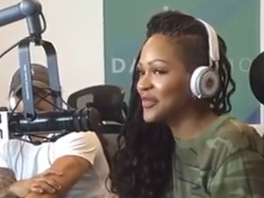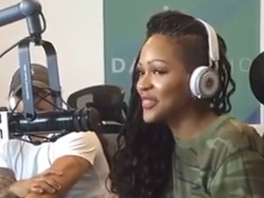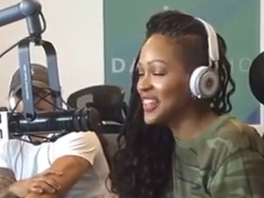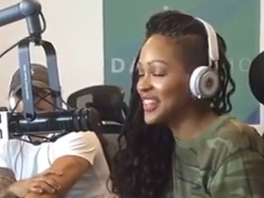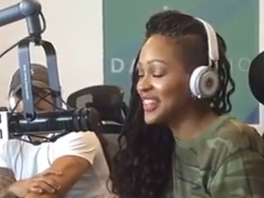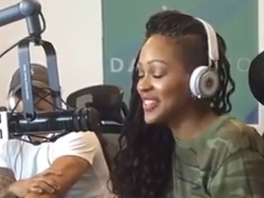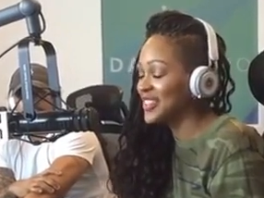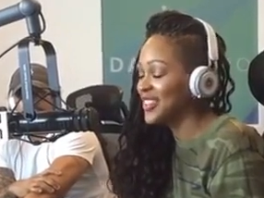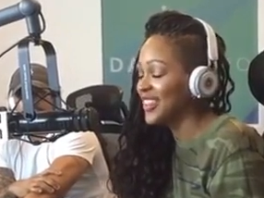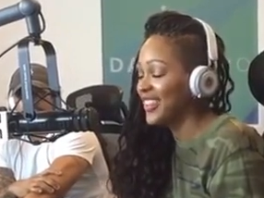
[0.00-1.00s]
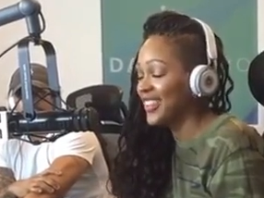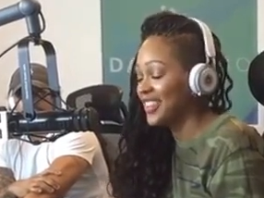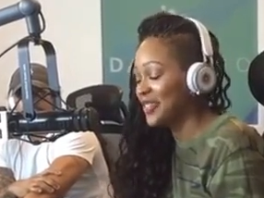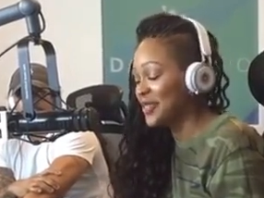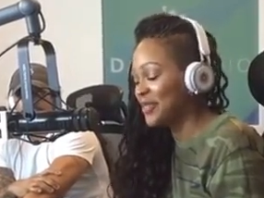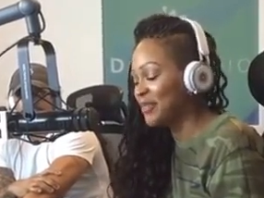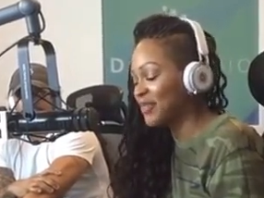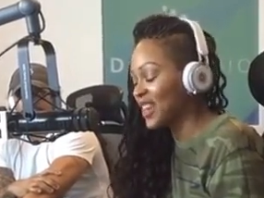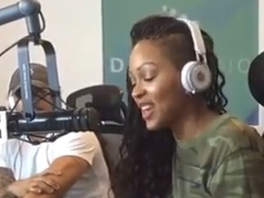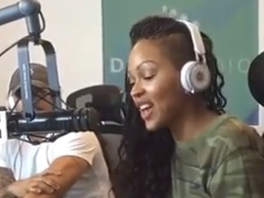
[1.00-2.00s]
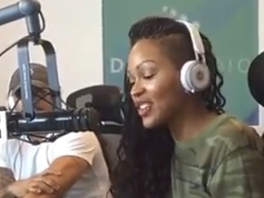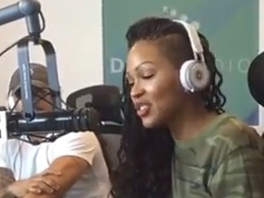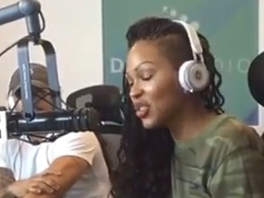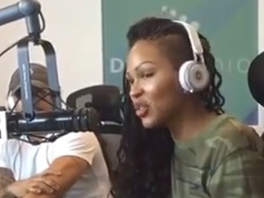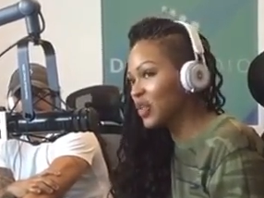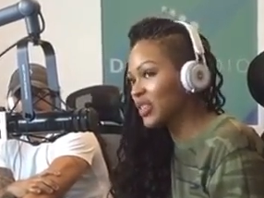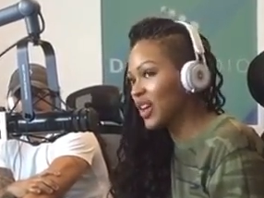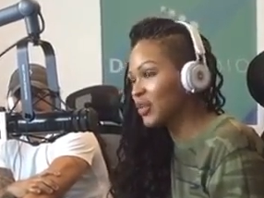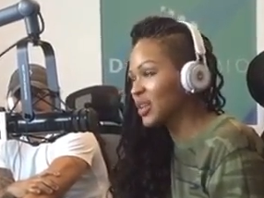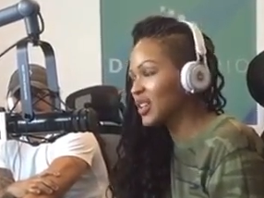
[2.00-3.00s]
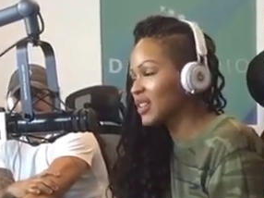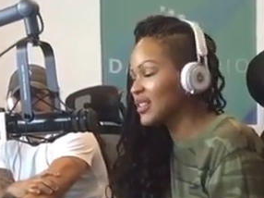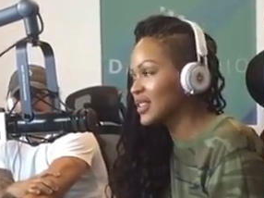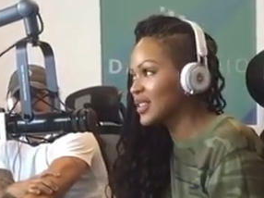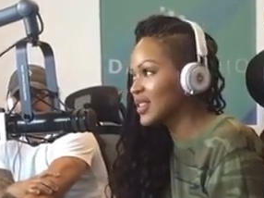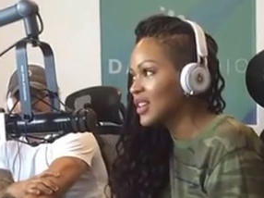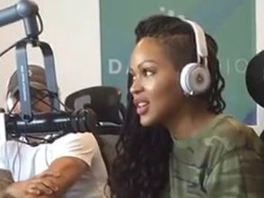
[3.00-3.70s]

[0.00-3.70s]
Thank you. Yeah, I struggled with that because,